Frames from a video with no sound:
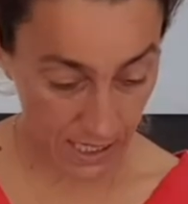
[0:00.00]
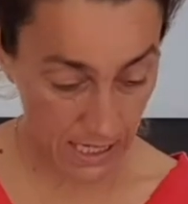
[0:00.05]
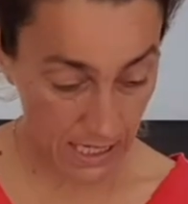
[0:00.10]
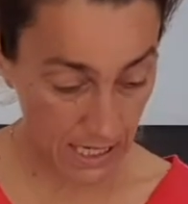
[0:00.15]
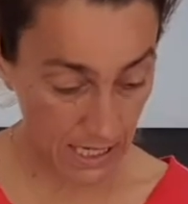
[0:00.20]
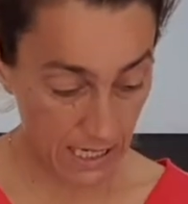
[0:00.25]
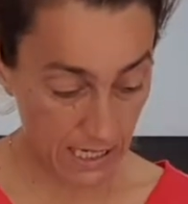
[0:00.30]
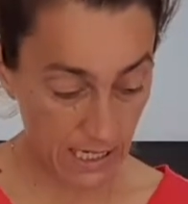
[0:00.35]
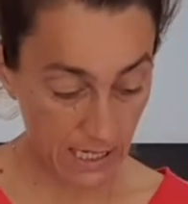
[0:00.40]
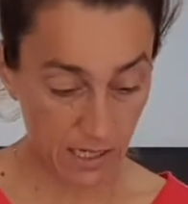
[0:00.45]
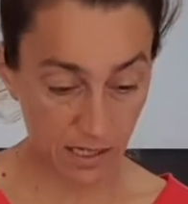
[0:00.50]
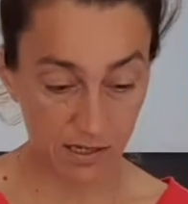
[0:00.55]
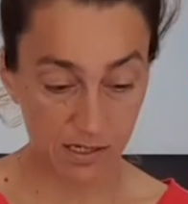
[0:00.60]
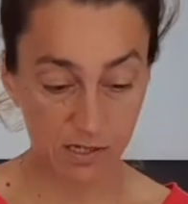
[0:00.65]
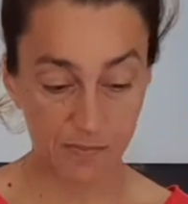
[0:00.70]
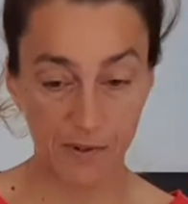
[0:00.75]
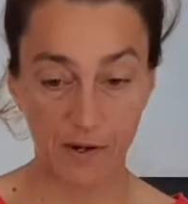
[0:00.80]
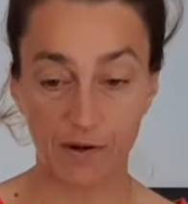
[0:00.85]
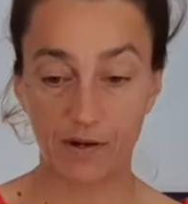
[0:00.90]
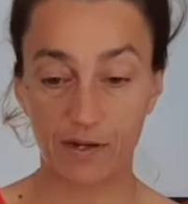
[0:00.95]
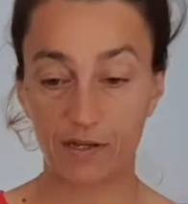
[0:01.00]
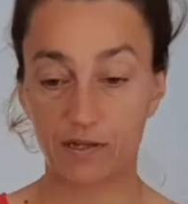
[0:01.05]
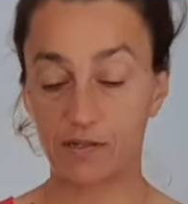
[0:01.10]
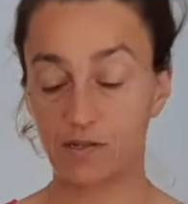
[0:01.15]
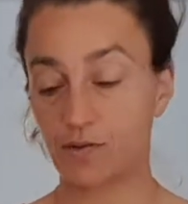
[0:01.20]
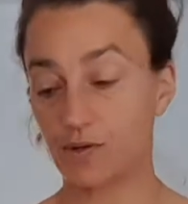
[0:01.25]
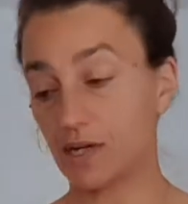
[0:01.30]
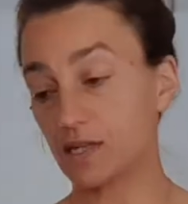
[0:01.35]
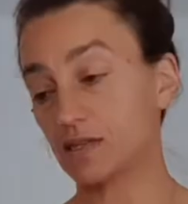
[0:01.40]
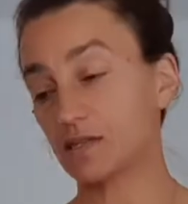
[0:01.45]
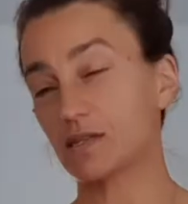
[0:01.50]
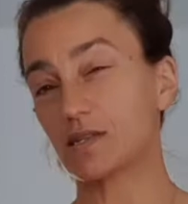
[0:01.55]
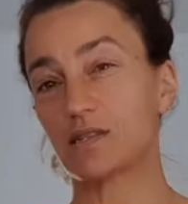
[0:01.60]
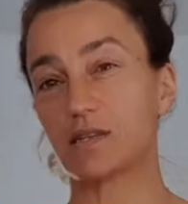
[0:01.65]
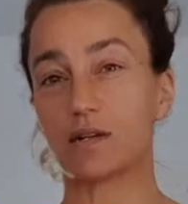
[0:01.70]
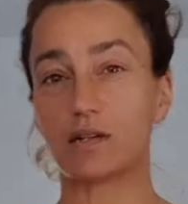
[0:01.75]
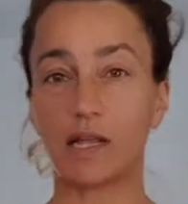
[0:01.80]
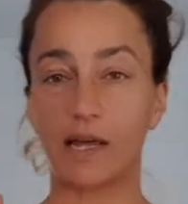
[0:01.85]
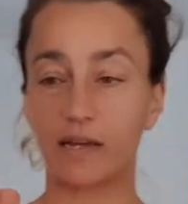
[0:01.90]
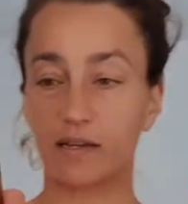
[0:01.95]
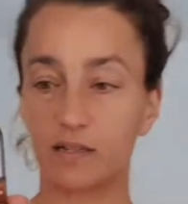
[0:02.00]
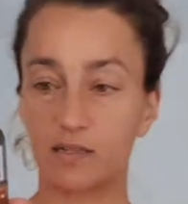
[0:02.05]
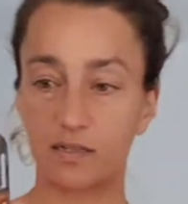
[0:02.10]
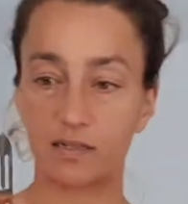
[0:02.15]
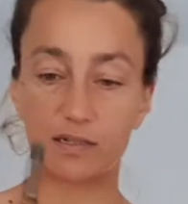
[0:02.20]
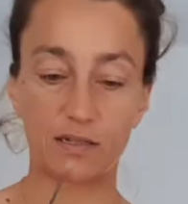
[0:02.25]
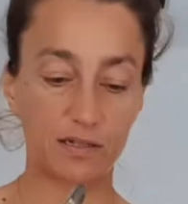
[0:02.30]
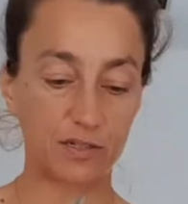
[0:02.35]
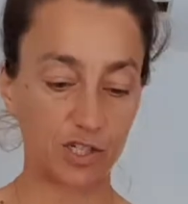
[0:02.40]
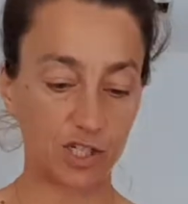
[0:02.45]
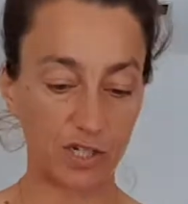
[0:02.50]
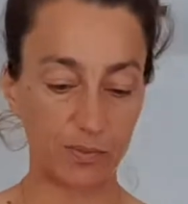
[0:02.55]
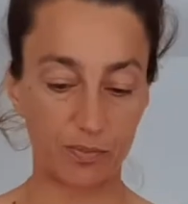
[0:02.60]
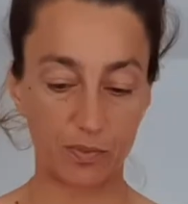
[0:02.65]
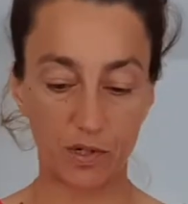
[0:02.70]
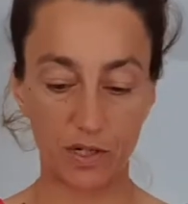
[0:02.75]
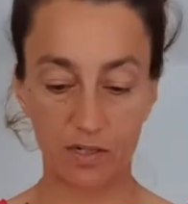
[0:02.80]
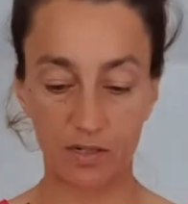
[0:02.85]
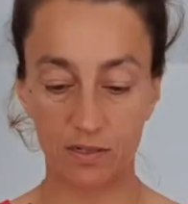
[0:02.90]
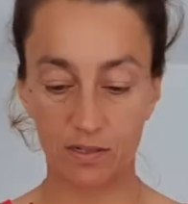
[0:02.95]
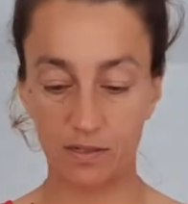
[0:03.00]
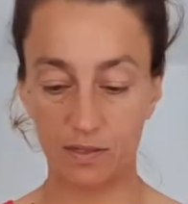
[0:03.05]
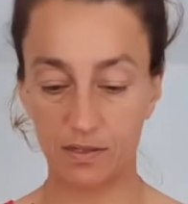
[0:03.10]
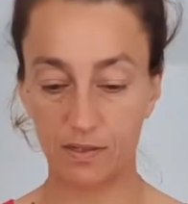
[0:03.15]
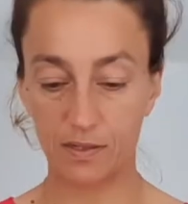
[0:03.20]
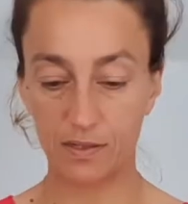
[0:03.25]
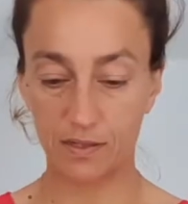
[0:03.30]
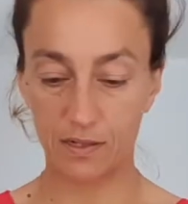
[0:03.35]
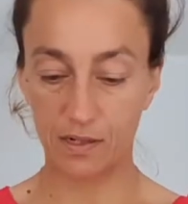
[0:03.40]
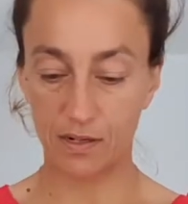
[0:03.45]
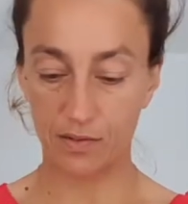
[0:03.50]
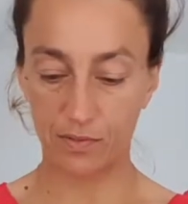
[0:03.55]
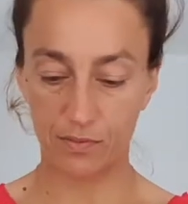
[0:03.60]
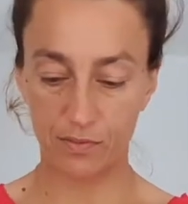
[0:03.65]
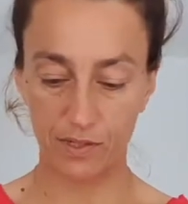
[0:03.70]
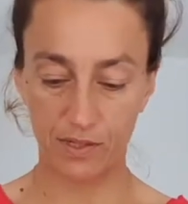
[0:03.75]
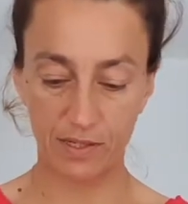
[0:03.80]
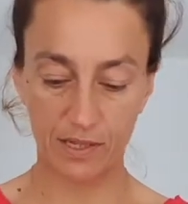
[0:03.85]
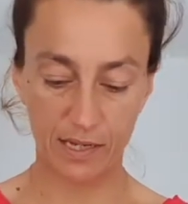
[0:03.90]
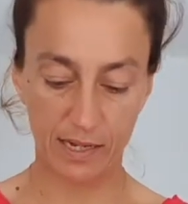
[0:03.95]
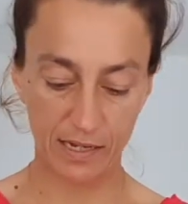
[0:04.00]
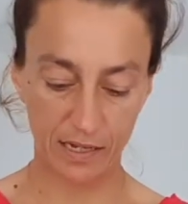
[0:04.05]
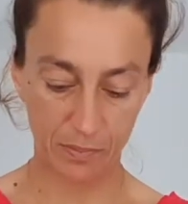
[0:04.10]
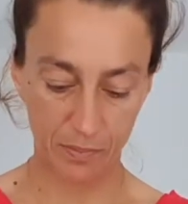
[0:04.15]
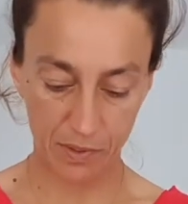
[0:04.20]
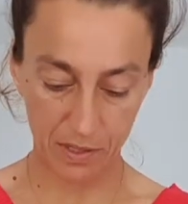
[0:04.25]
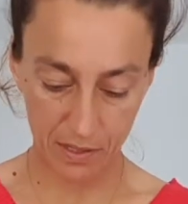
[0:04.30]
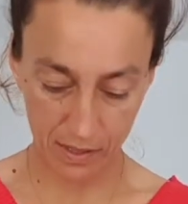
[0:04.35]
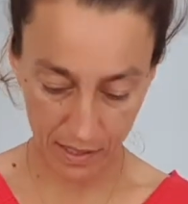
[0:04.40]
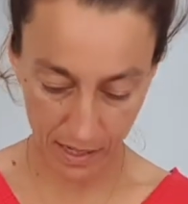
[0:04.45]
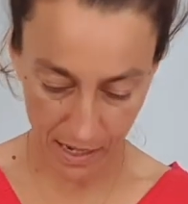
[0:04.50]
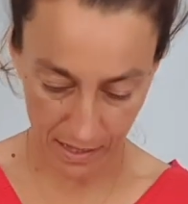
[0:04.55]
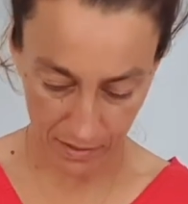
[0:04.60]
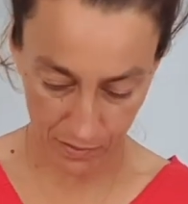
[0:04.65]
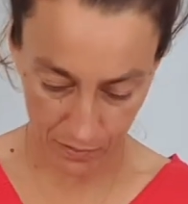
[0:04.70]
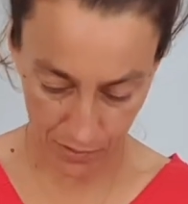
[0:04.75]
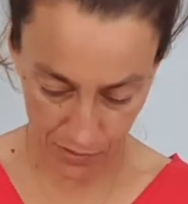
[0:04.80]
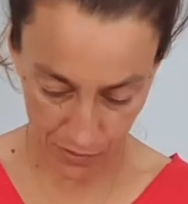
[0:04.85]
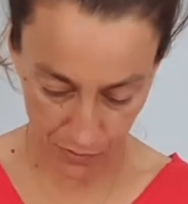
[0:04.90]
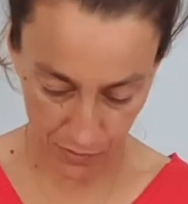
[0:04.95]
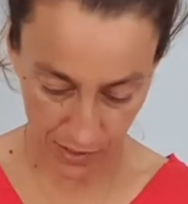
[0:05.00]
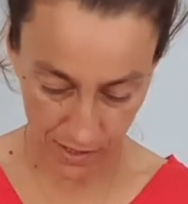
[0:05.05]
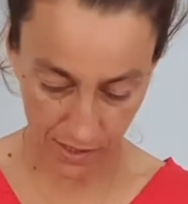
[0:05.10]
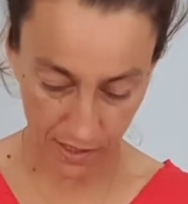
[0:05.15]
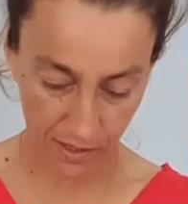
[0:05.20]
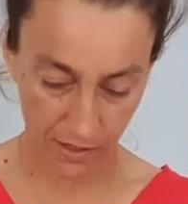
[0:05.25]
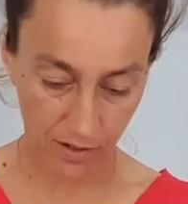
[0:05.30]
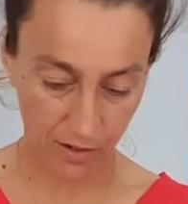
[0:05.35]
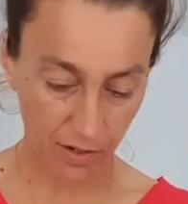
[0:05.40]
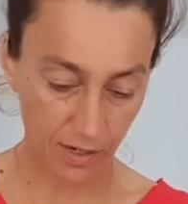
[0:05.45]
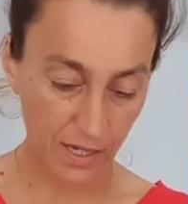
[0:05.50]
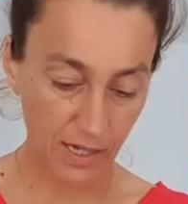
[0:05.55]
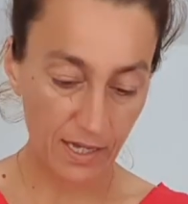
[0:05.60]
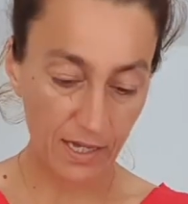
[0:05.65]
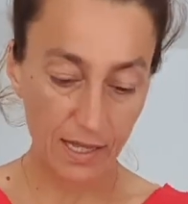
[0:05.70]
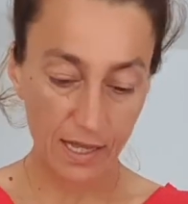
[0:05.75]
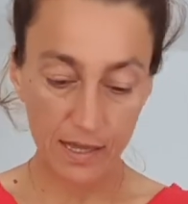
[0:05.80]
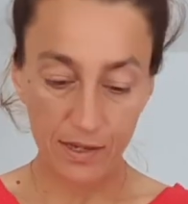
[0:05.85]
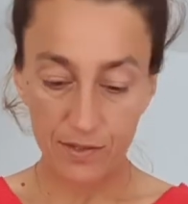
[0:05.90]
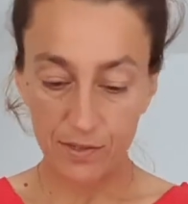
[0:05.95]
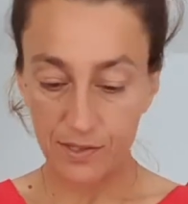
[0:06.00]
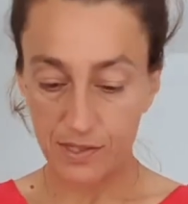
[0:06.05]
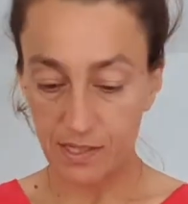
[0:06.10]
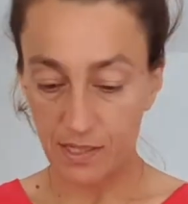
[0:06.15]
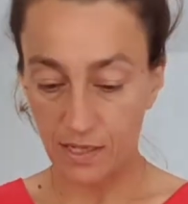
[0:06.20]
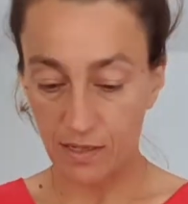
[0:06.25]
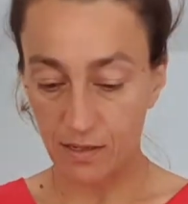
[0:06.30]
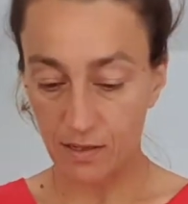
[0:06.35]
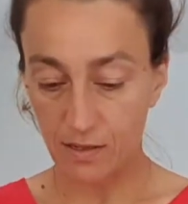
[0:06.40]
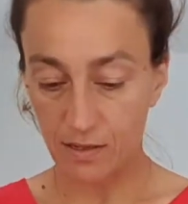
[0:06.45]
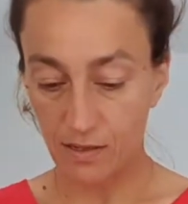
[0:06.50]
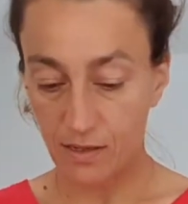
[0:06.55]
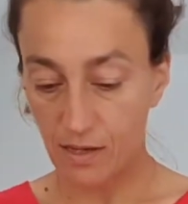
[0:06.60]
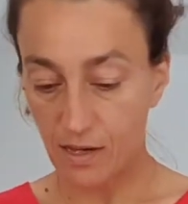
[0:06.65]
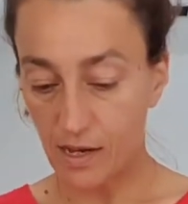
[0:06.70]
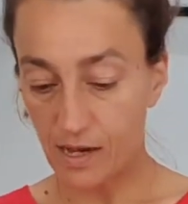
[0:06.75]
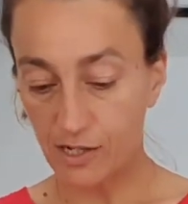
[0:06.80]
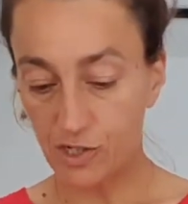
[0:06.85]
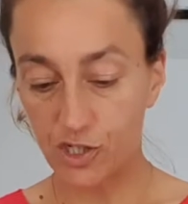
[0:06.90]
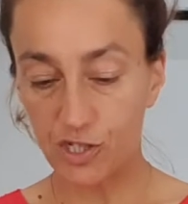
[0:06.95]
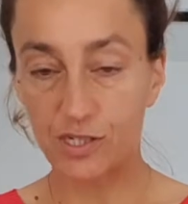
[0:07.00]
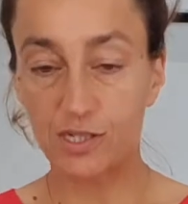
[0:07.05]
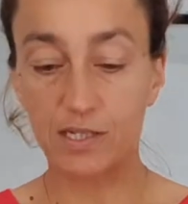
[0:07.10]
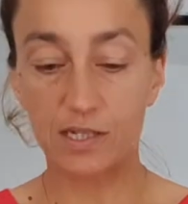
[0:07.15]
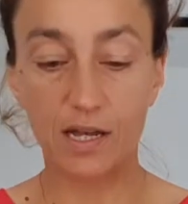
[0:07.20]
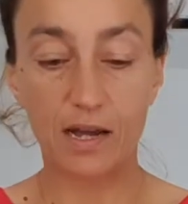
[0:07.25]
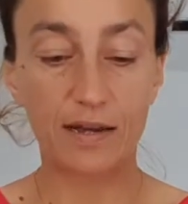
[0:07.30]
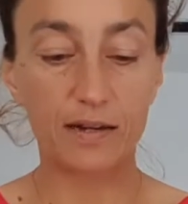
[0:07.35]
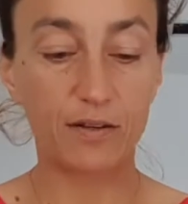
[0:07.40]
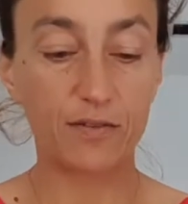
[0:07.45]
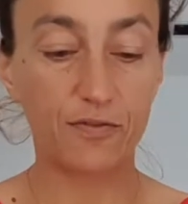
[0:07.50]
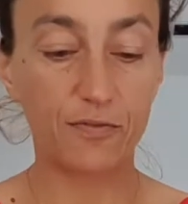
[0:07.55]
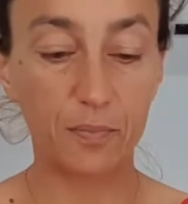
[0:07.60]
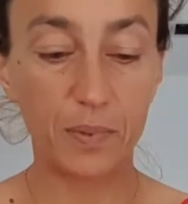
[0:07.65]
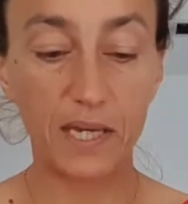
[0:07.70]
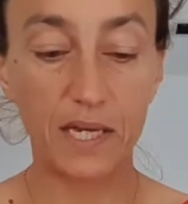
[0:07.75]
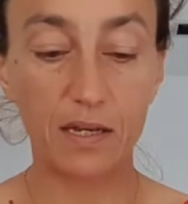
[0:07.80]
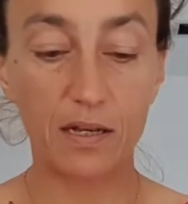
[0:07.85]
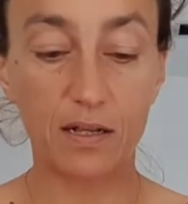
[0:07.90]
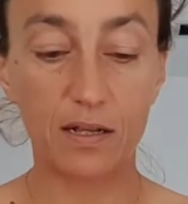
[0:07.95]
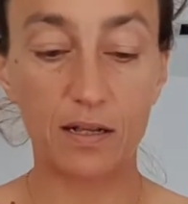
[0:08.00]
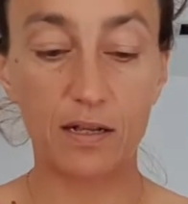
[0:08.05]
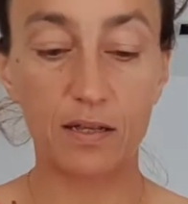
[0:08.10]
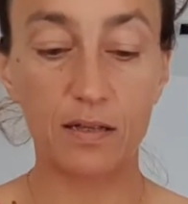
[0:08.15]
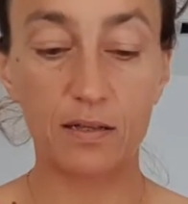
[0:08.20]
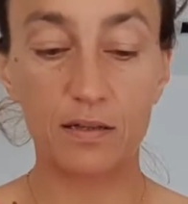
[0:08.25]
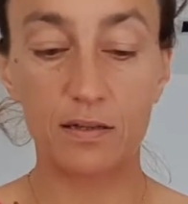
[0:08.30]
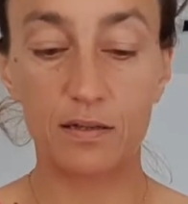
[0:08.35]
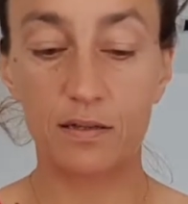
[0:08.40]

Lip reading: in the asparagus. Okay, this is a cheap one that I don't really like, but yeah, there was one here. You see, I just kind of peel